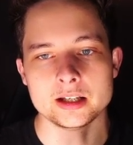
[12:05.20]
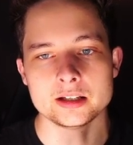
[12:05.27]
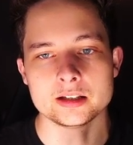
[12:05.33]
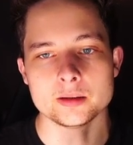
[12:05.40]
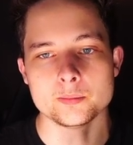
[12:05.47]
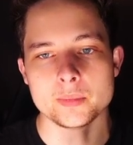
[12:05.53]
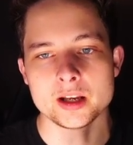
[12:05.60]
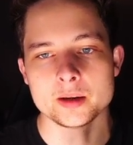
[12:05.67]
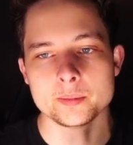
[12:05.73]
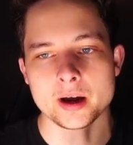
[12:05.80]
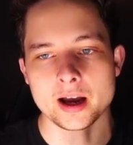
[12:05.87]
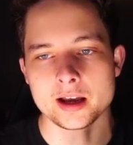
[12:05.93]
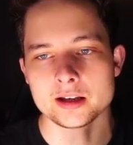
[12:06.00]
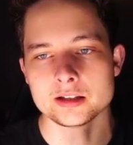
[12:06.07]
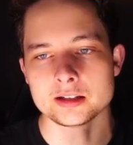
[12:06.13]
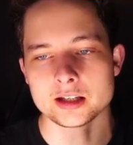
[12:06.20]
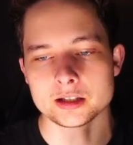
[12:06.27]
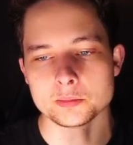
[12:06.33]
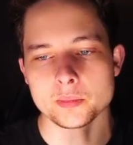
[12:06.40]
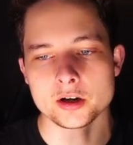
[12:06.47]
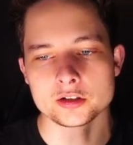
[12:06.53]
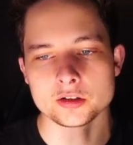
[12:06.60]
to minimize as
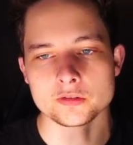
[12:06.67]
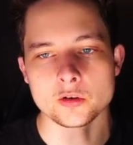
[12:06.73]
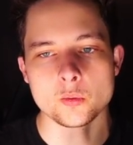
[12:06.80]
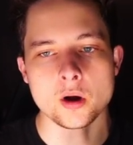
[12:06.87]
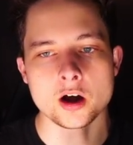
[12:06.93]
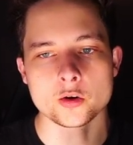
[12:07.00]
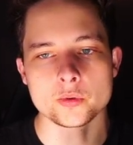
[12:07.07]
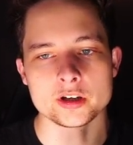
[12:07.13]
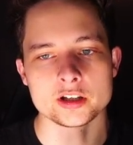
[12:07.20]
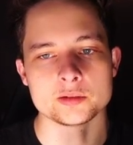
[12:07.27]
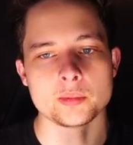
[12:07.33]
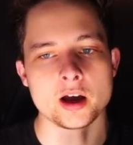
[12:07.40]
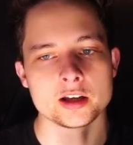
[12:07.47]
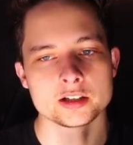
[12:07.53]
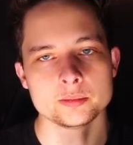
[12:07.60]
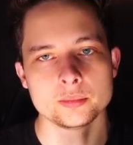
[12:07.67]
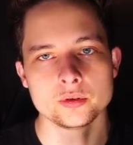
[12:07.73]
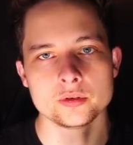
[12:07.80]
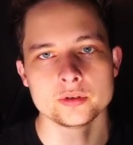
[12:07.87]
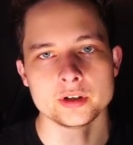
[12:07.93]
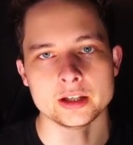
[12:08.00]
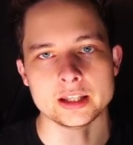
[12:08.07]
much of the walkway as
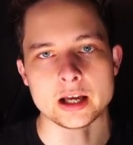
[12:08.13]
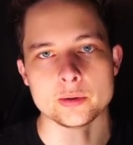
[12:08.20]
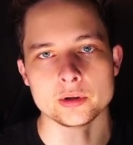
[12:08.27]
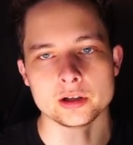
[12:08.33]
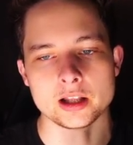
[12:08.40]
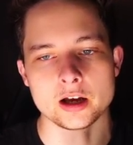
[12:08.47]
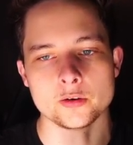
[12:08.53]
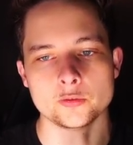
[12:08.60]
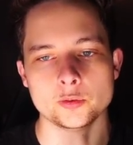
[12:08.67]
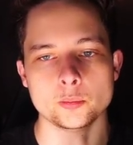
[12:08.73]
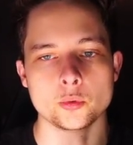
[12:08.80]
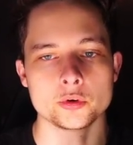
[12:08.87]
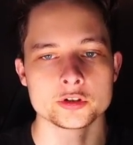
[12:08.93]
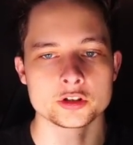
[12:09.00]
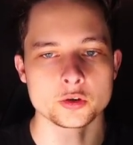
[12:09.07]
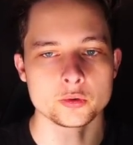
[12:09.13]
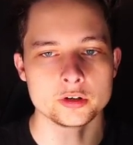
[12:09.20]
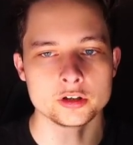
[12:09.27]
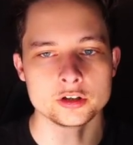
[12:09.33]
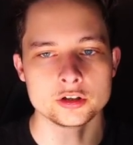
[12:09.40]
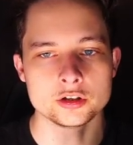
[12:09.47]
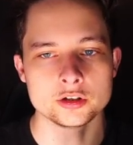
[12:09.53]
possible, and that would allow for more
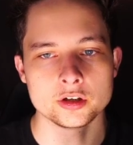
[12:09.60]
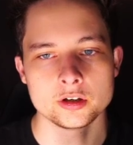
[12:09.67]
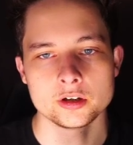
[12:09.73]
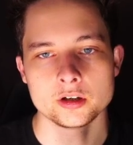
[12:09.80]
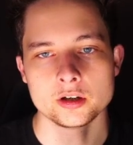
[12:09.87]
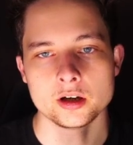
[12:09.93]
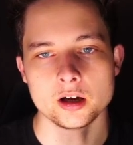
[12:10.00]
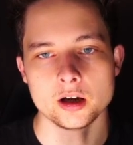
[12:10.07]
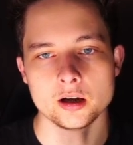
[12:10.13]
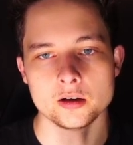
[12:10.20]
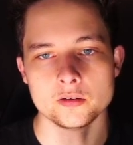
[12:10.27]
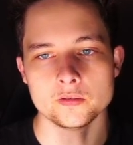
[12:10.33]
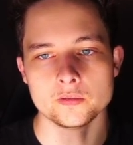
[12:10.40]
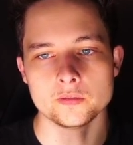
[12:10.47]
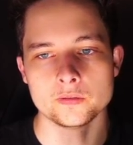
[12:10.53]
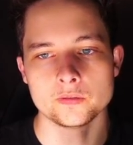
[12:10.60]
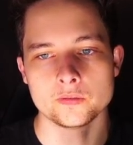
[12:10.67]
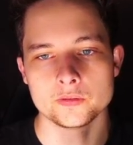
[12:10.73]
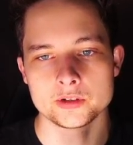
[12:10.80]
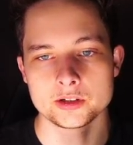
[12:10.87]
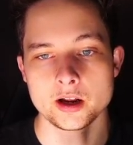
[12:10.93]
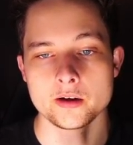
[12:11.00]
storage of
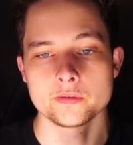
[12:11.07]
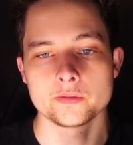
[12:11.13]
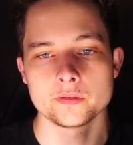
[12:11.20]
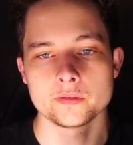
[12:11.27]
stuff.